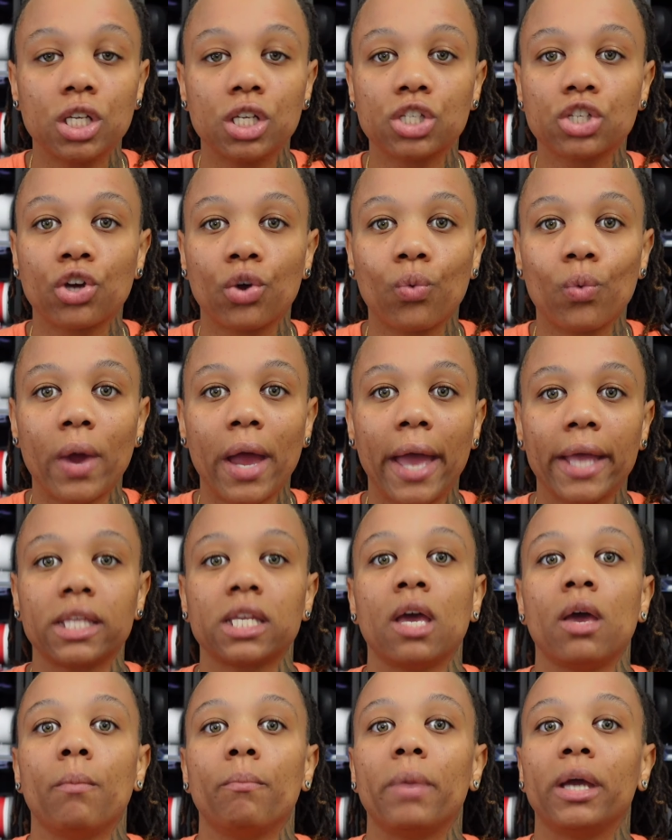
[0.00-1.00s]
is
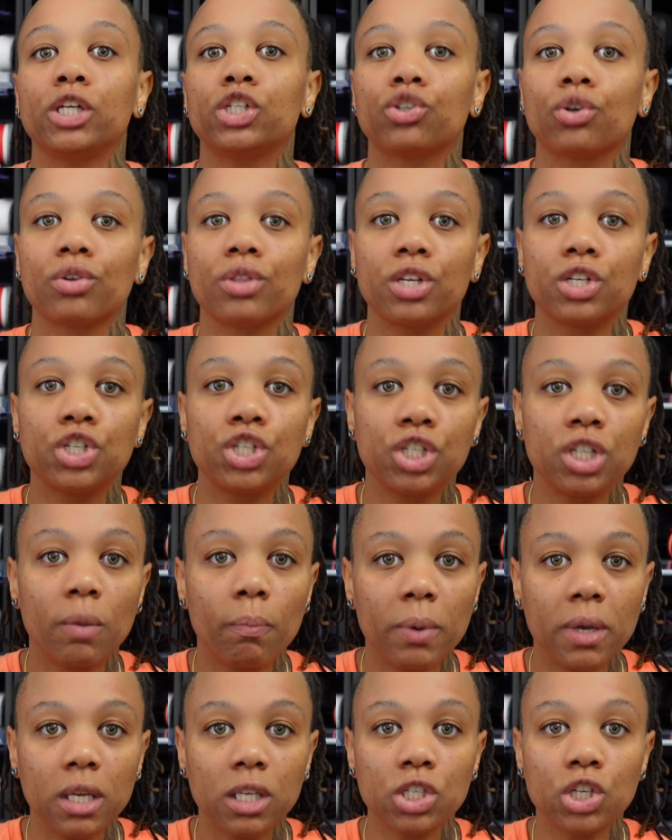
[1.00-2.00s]
correct. Make sure the
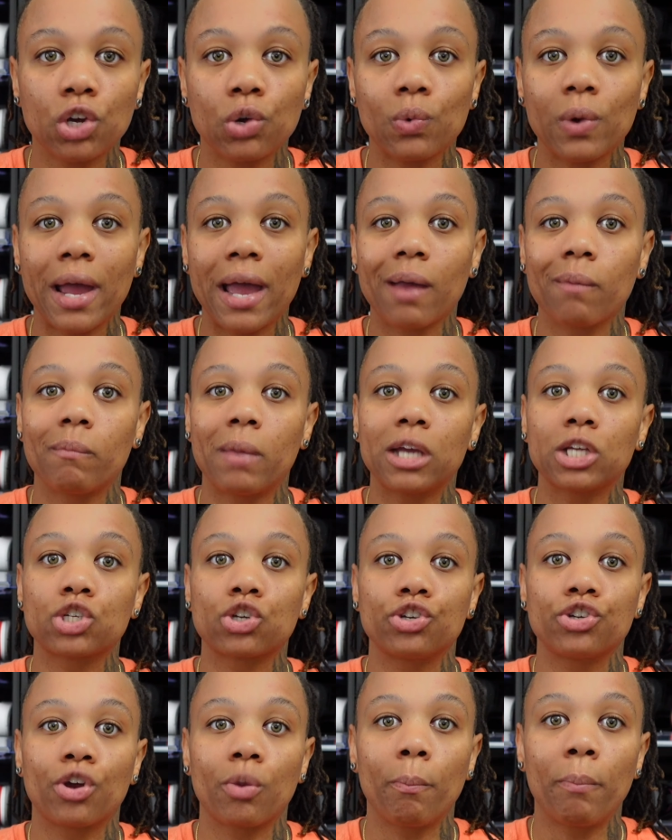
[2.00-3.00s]
shipping is correct. Make
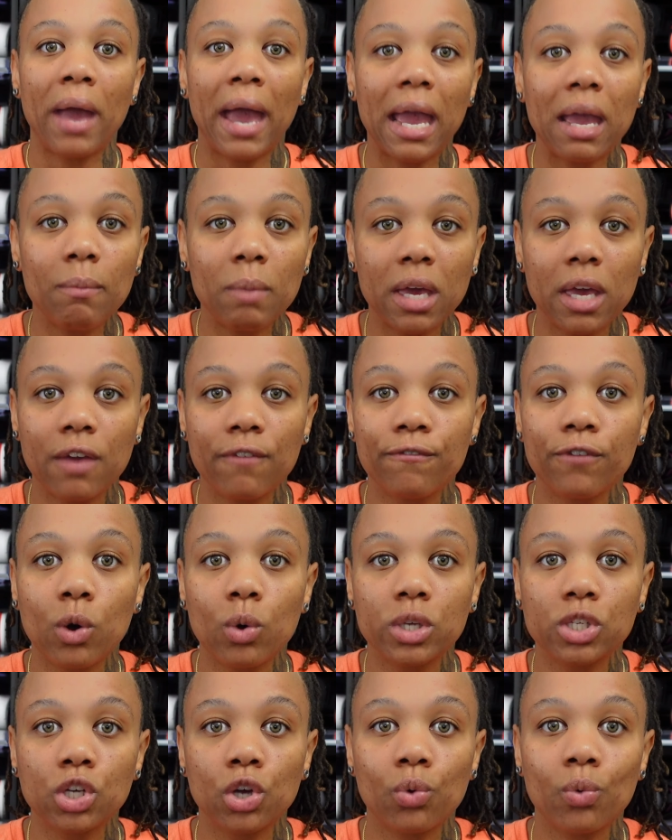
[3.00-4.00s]
sure your payment
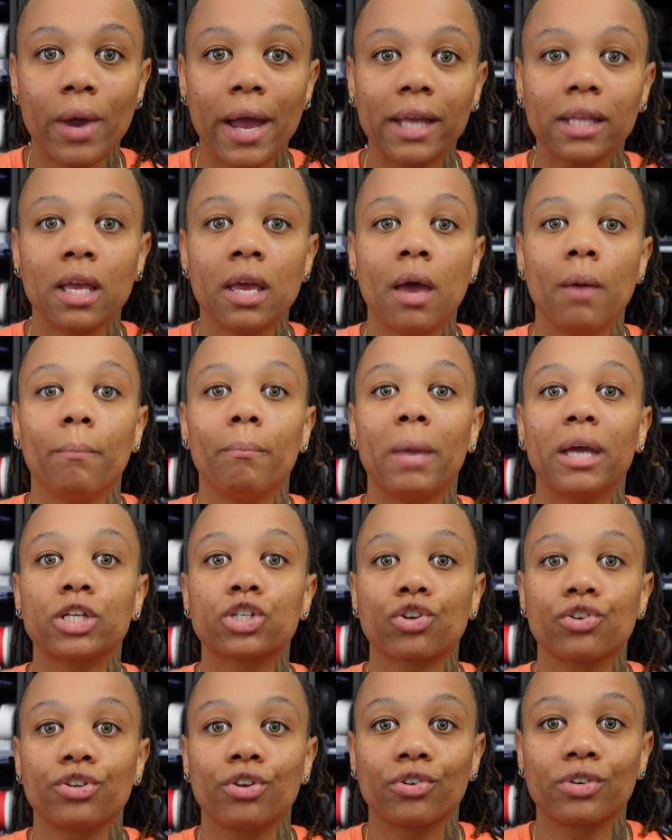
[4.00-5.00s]
info is correct. Make
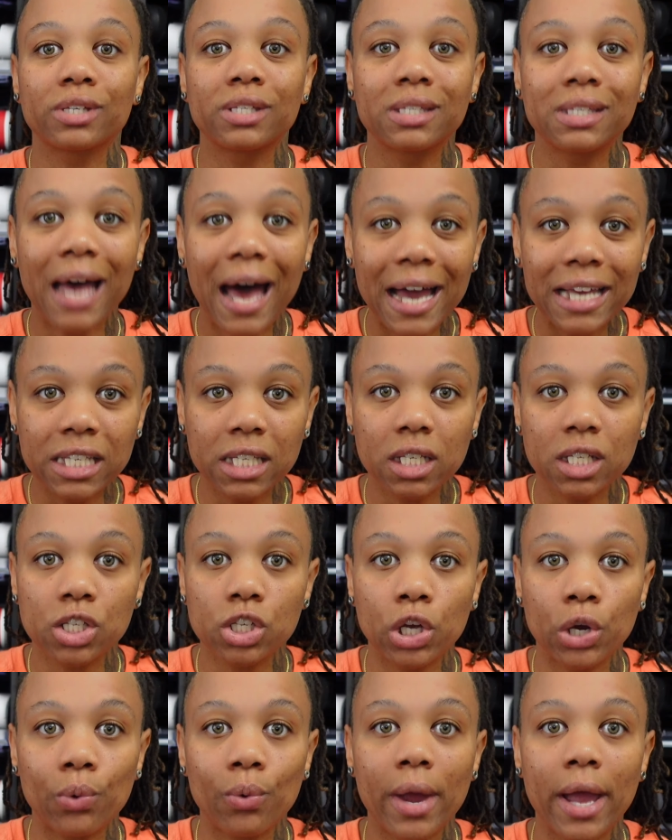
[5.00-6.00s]
sure your sizing
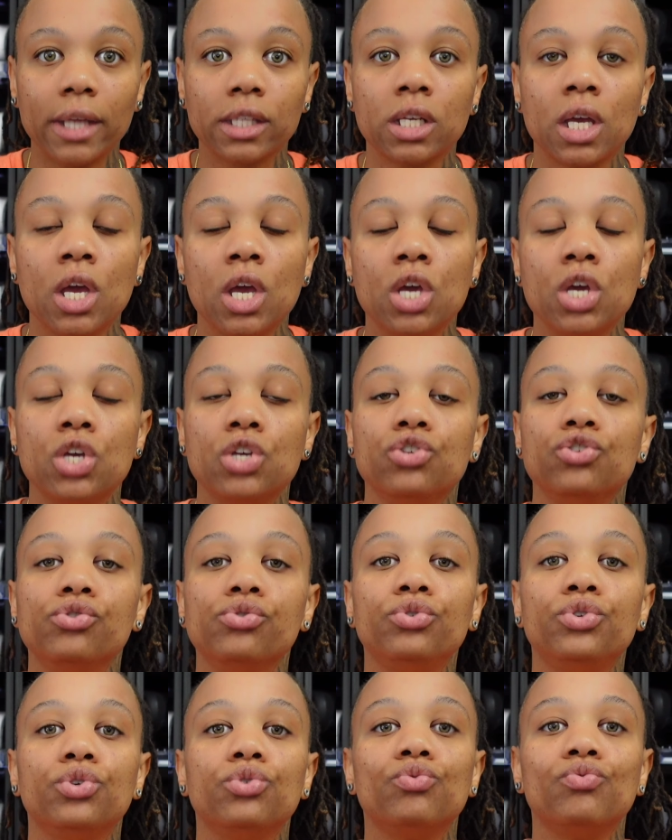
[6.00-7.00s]
is correct.
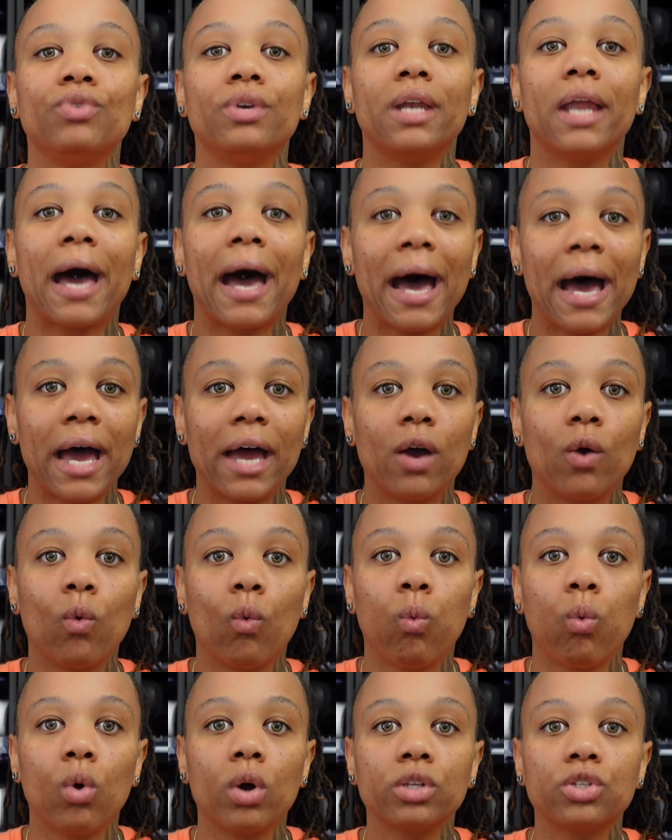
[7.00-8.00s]
You do not
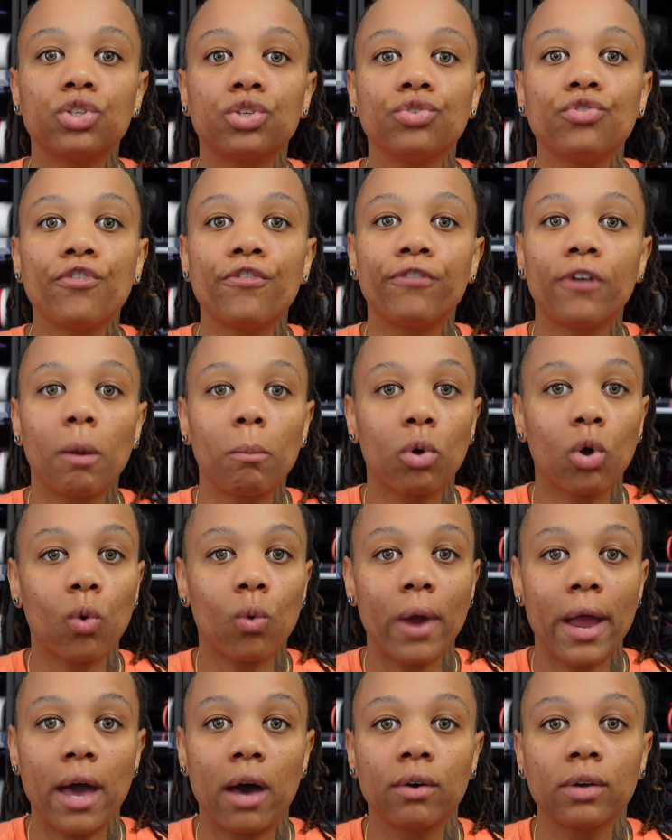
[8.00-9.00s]
want to fumble
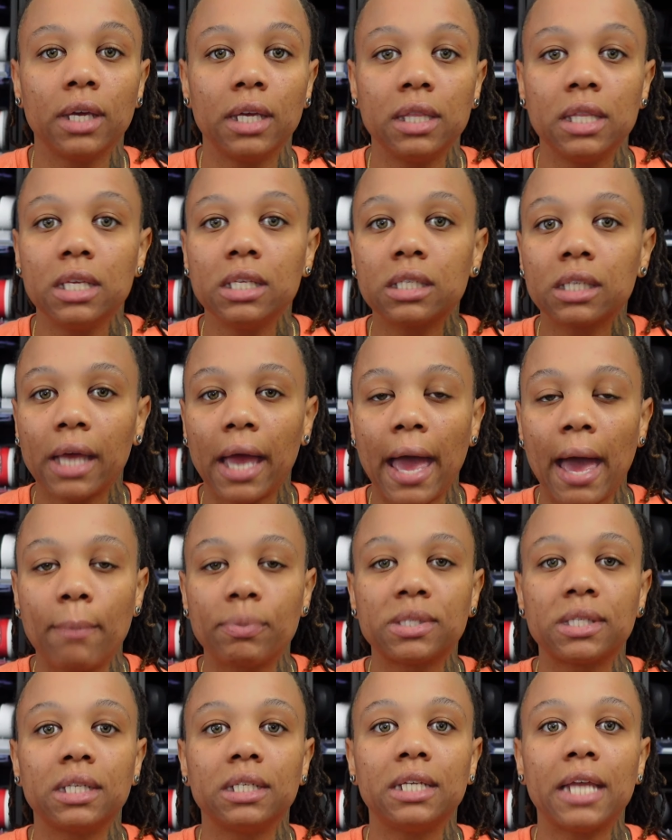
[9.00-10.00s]
around in these
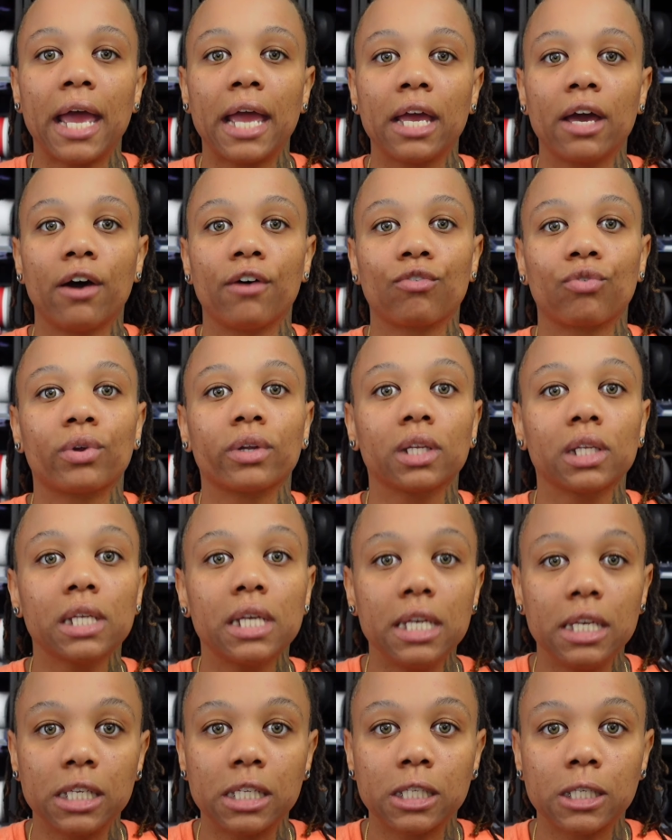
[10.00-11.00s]
apps the day of
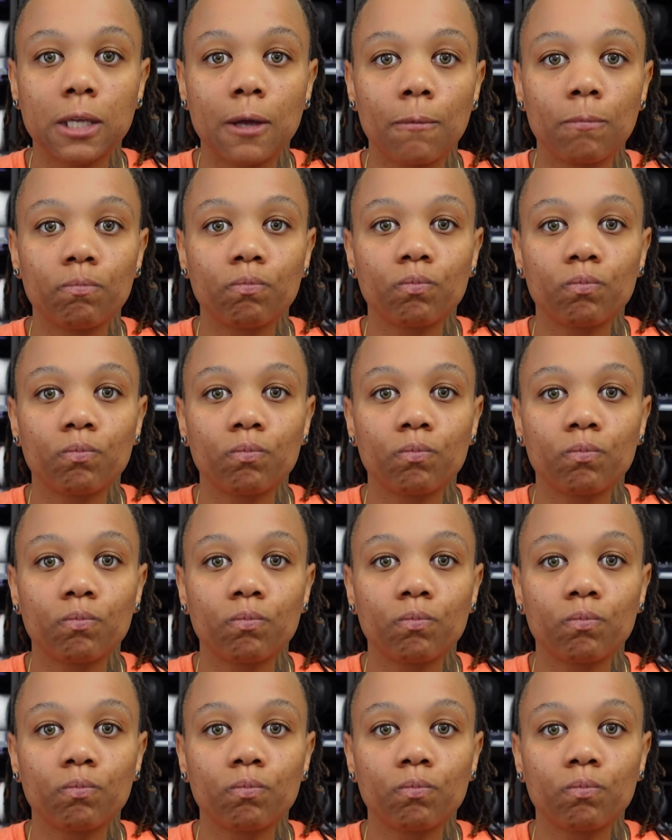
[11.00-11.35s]
release.